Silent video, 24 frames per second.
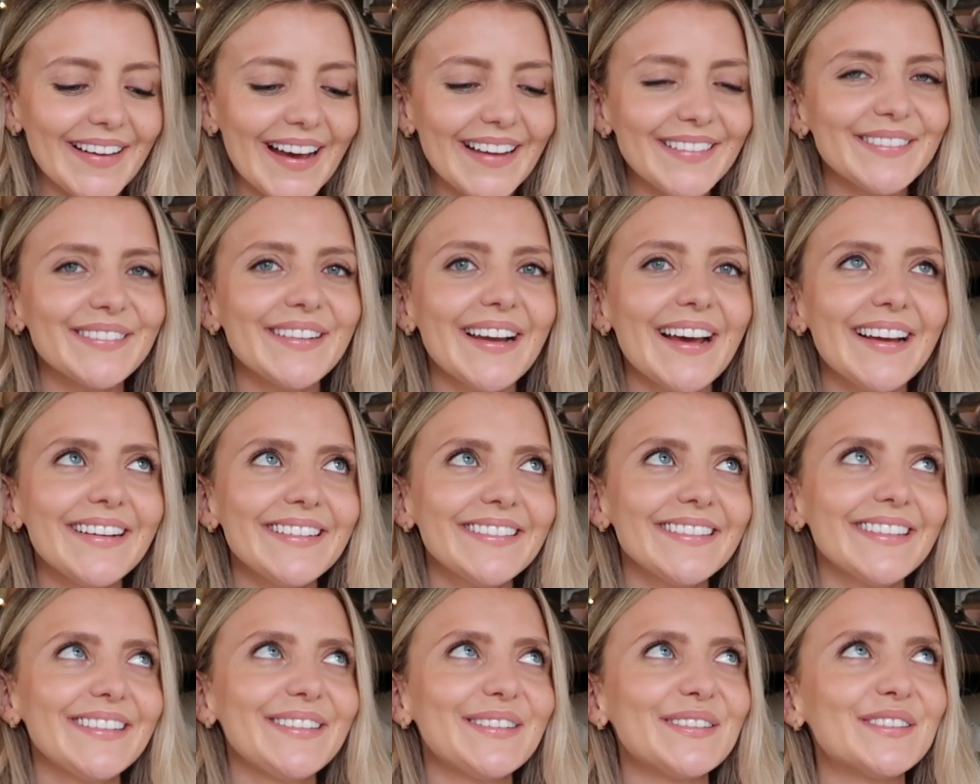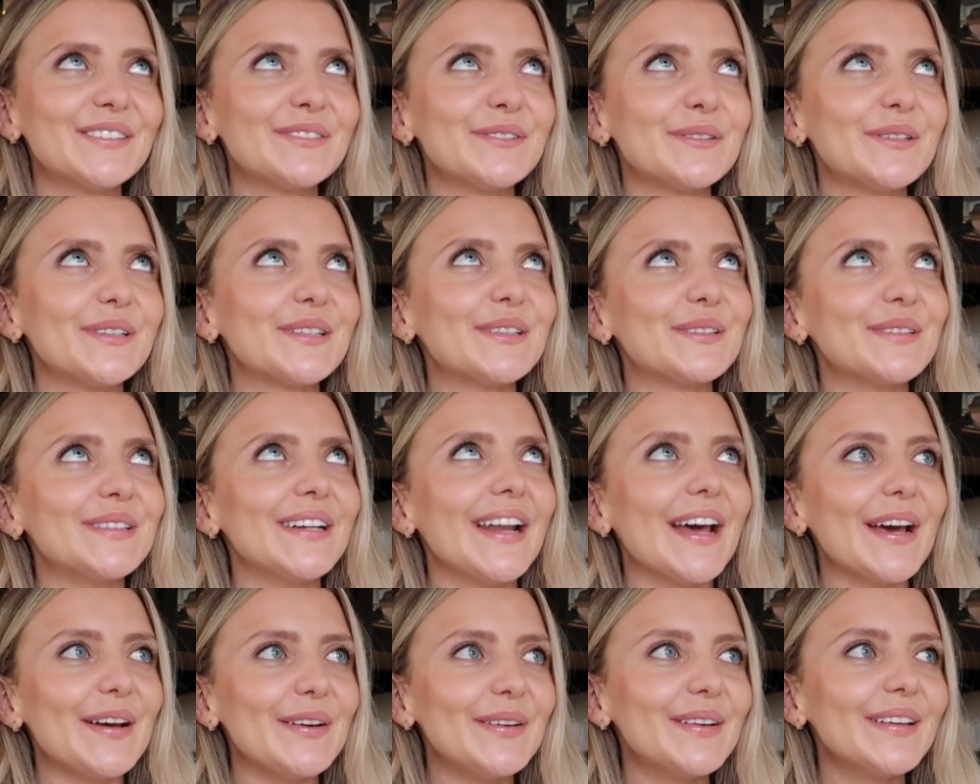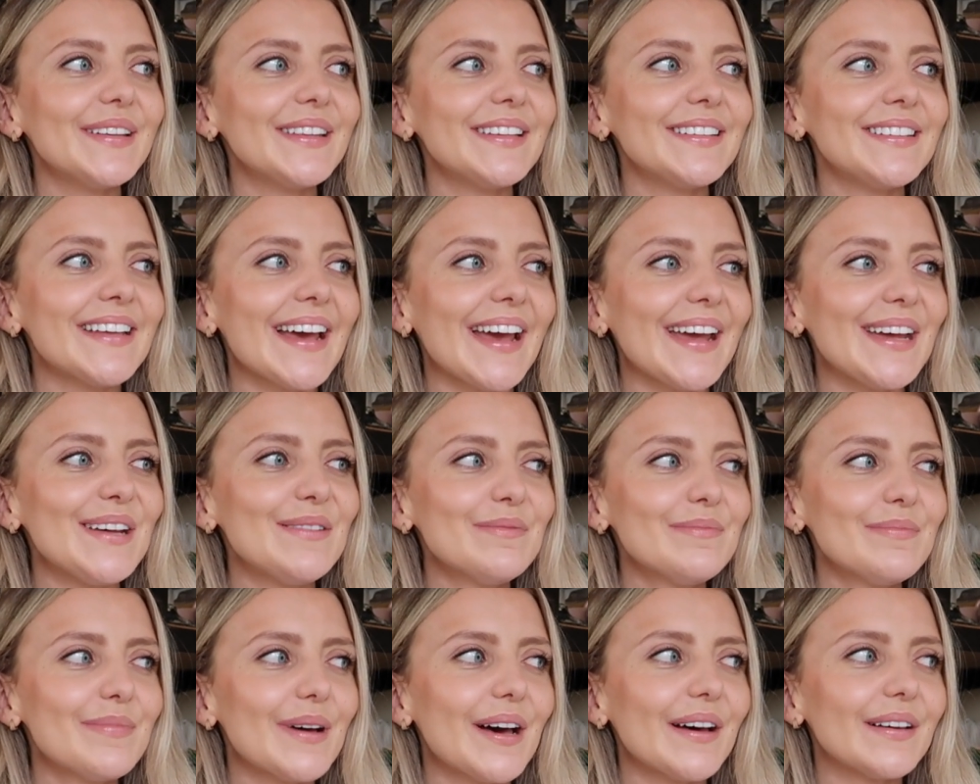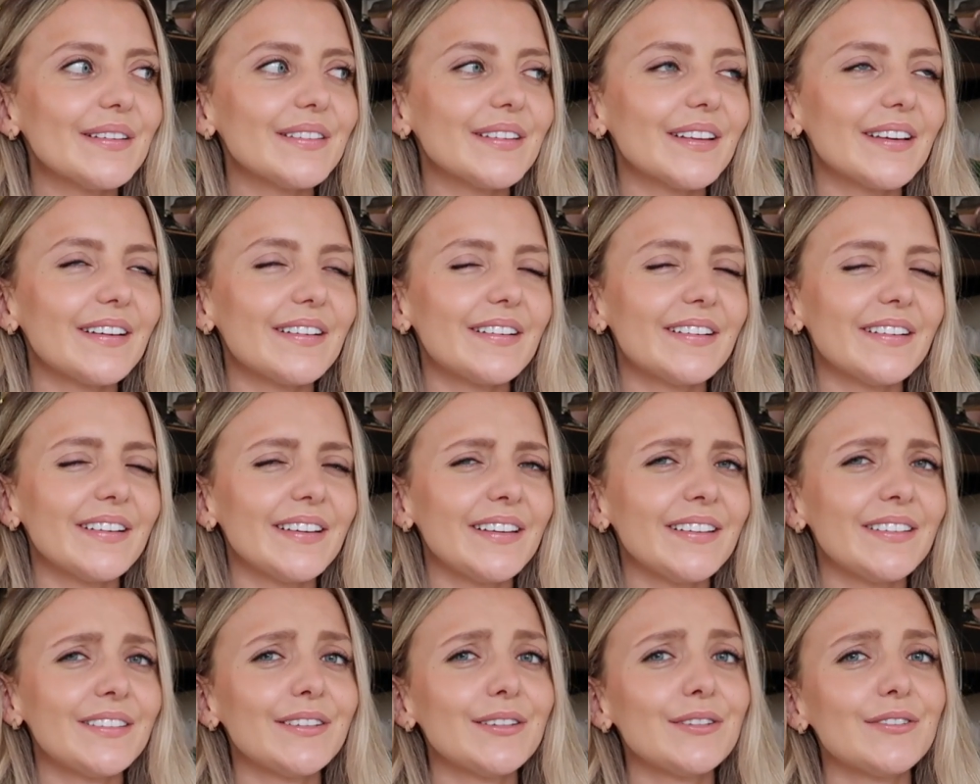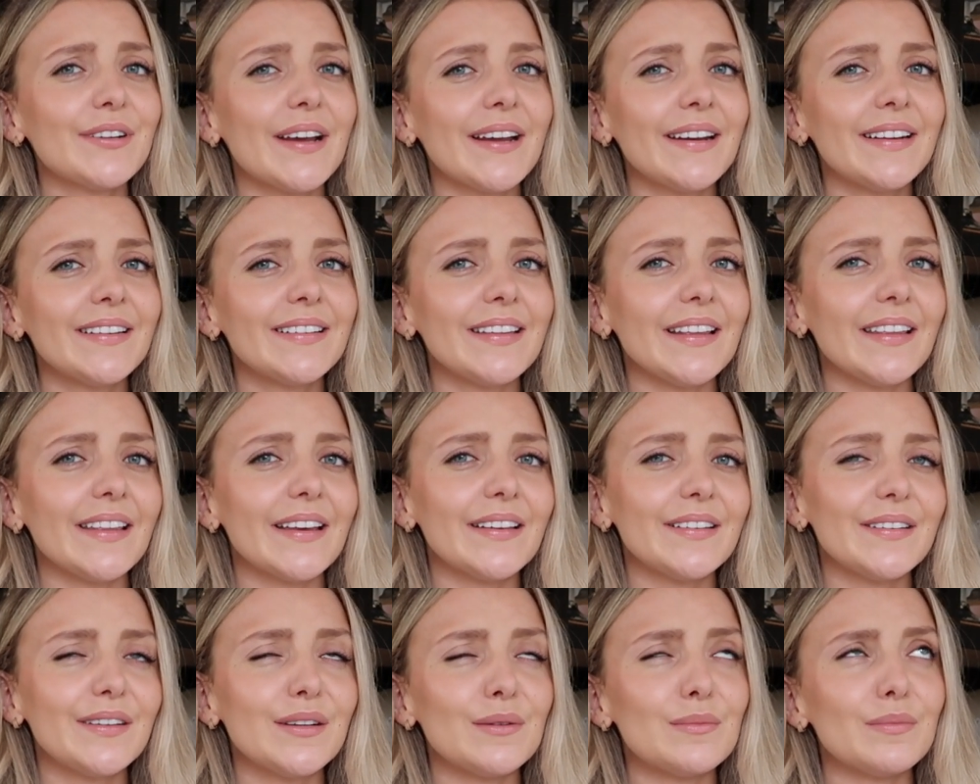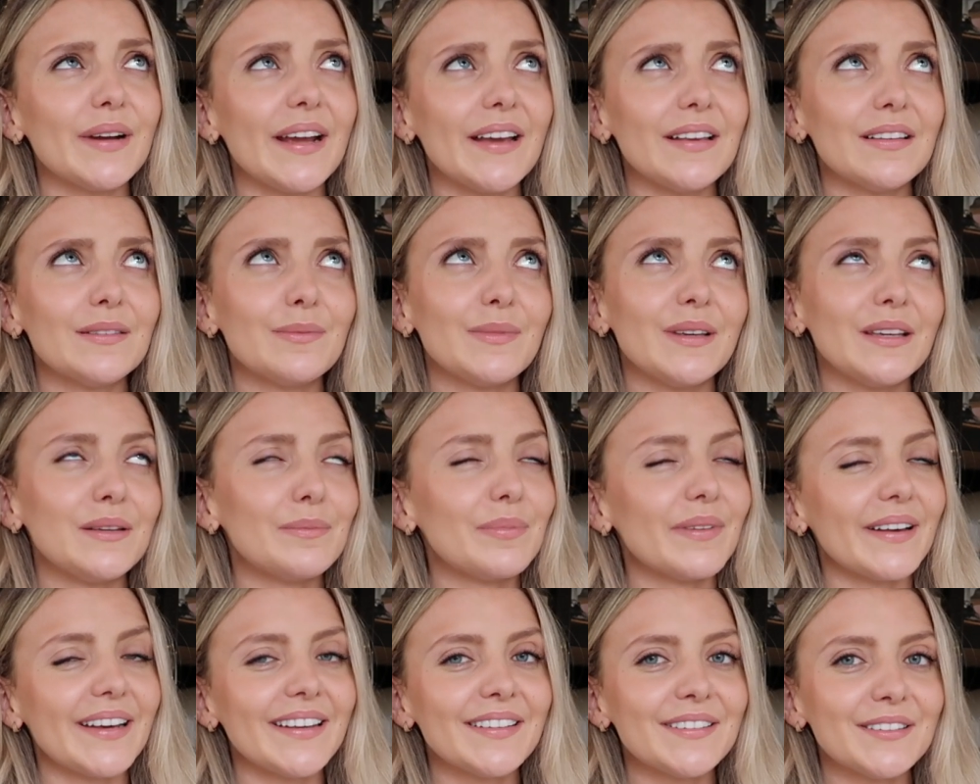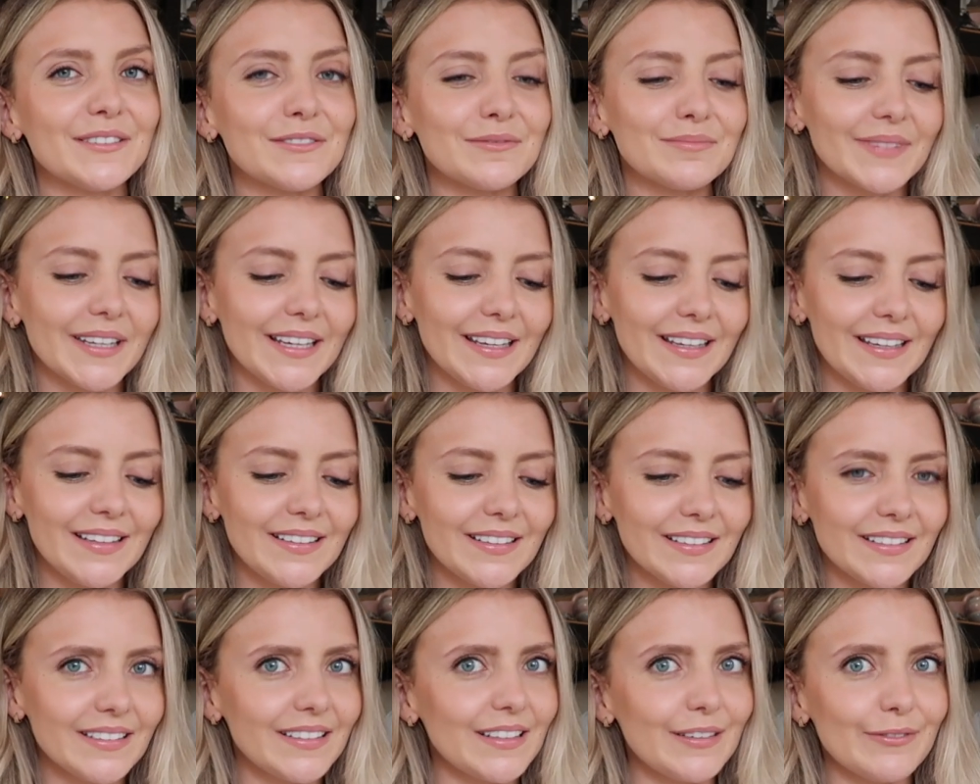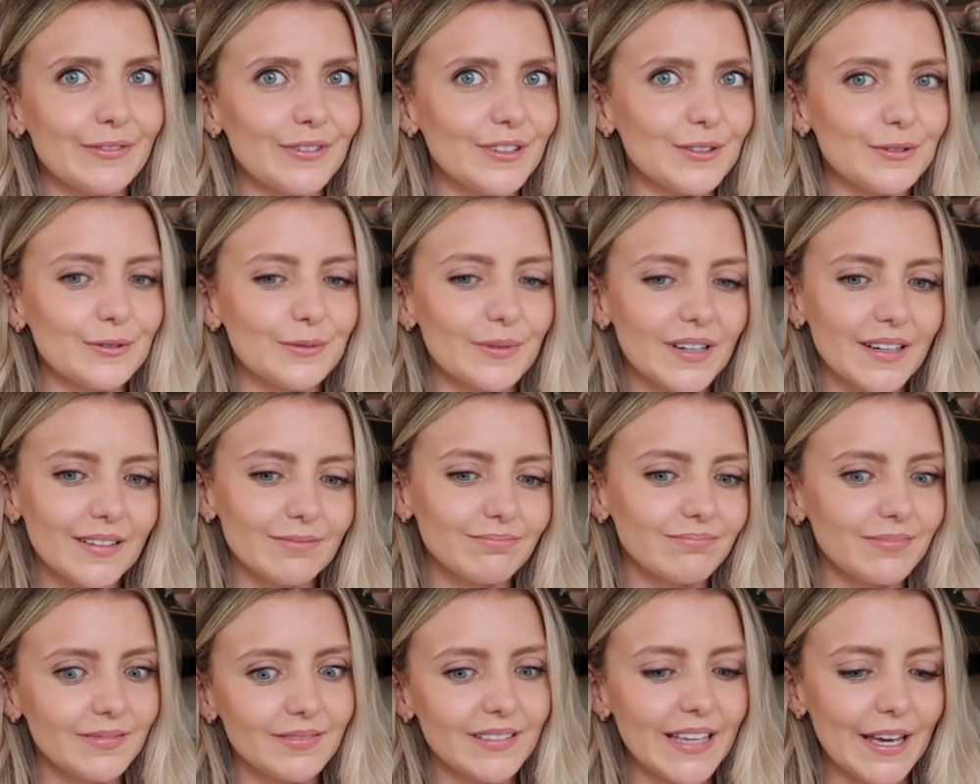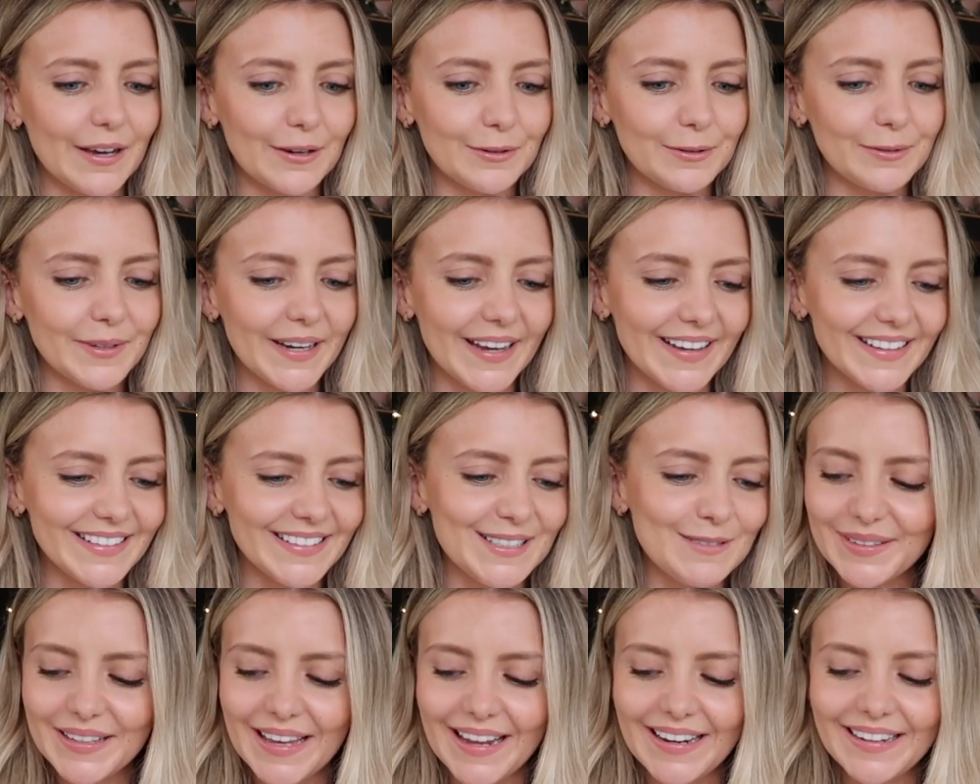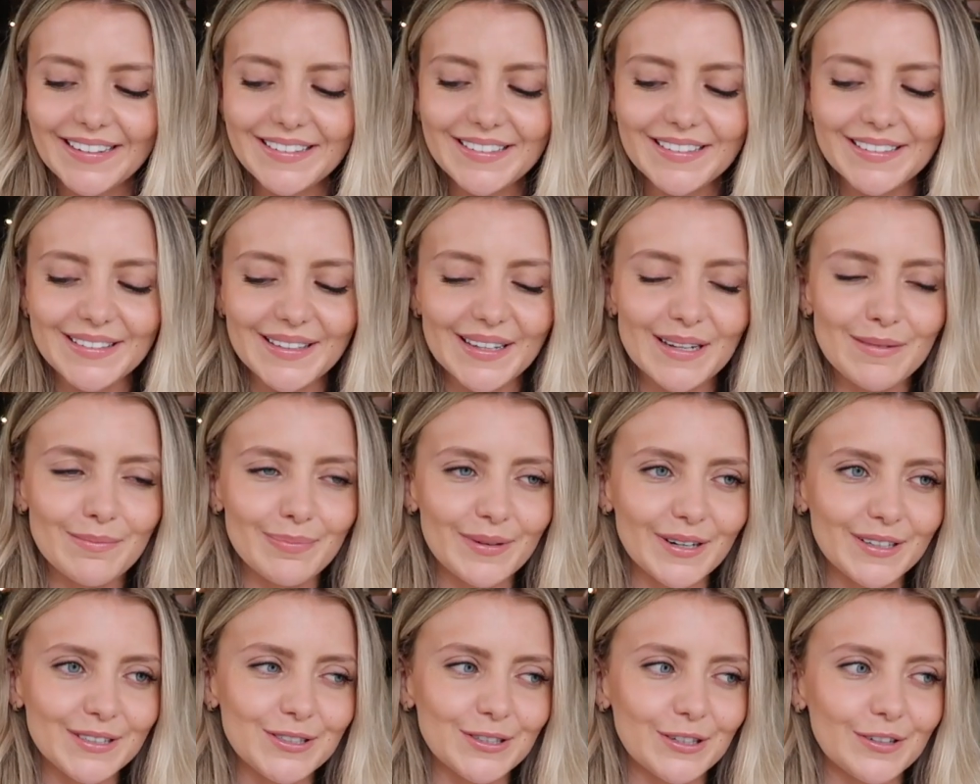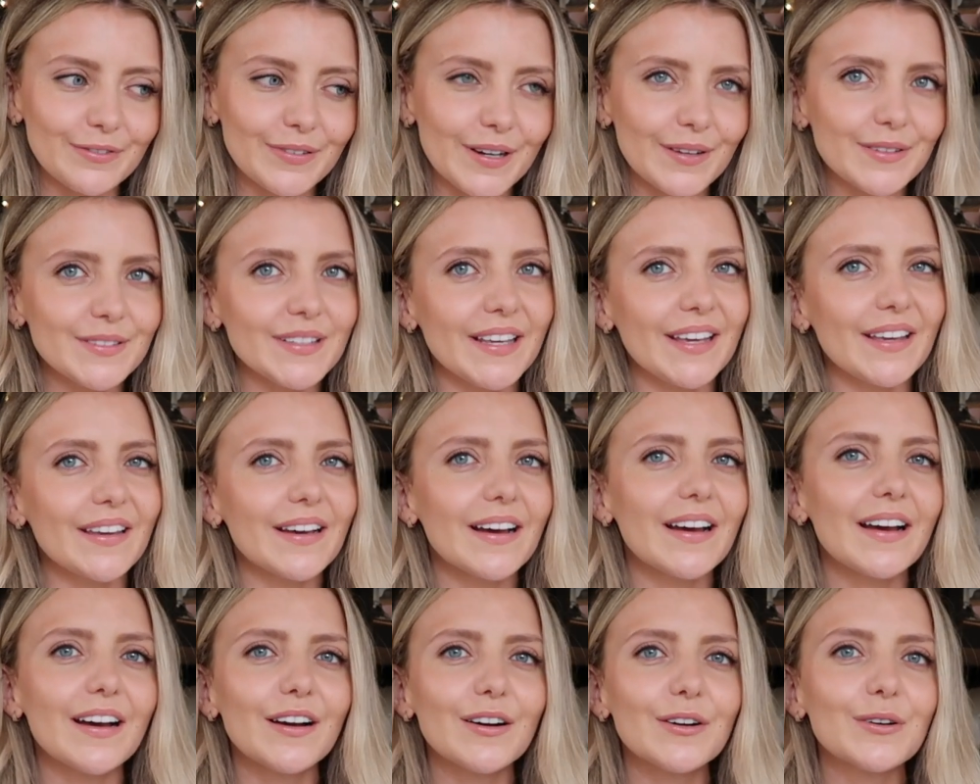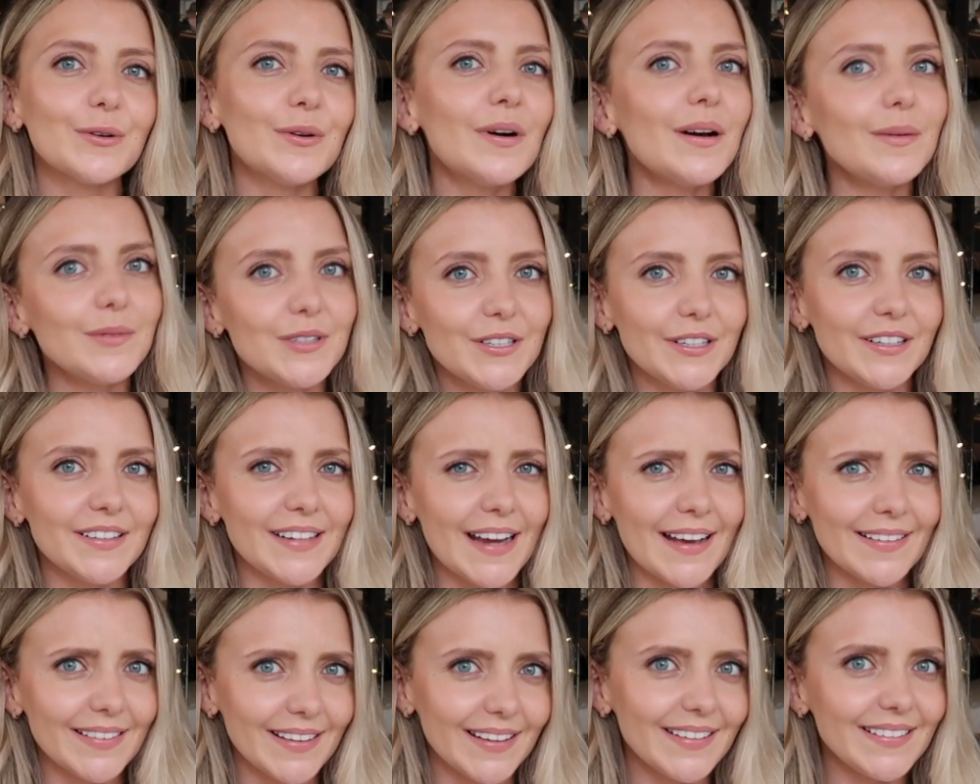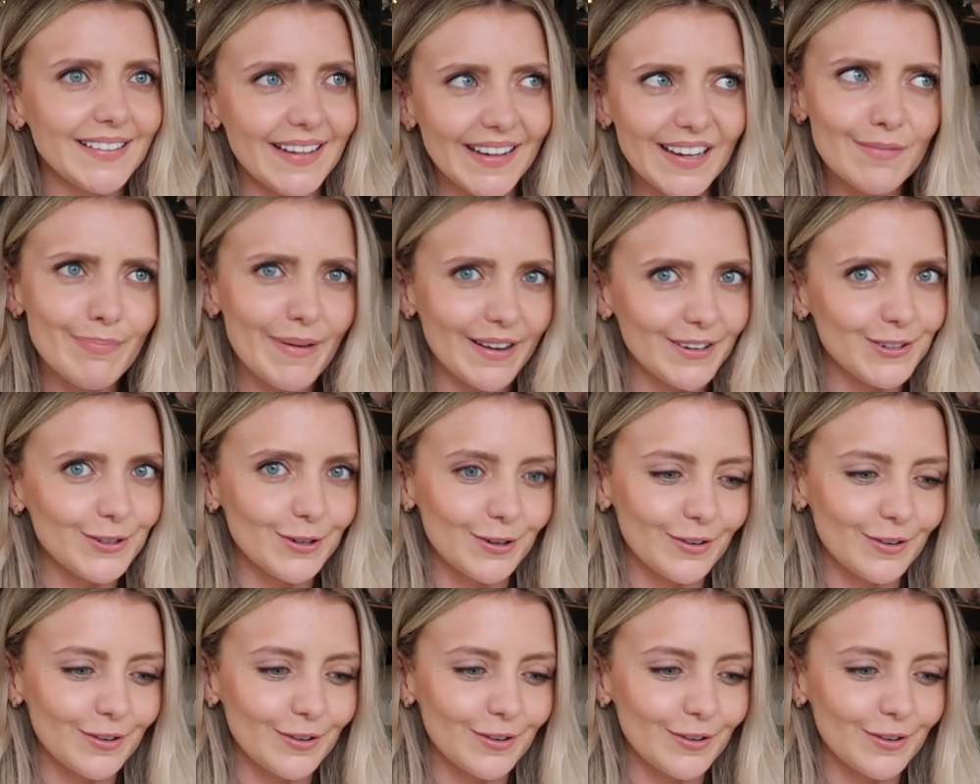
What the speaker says: I don't actually know if we were going out at the time, but I was like, oh, he's just trying to say this to impress me, bless him, like he doesn't even know what a kiln is. It's kind of just like brushed off. I was like, go up to your dad, like take a picture